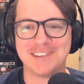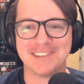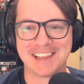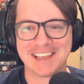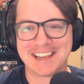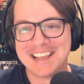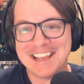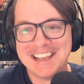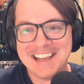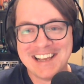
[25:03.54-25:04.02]

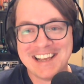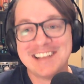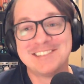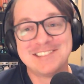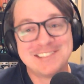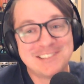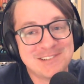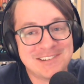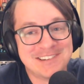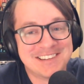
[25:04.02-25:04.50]
like a
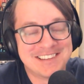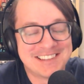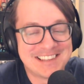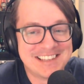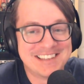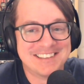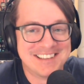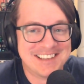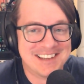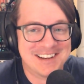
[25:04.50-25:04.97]
student
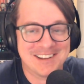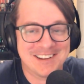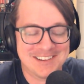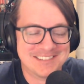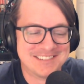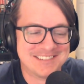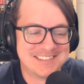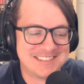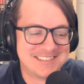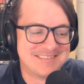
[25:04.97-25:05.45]

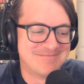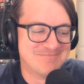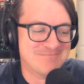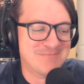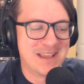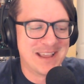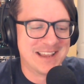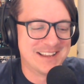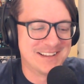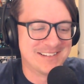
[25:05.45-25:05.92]
that
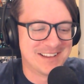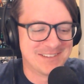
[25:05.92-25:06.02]
may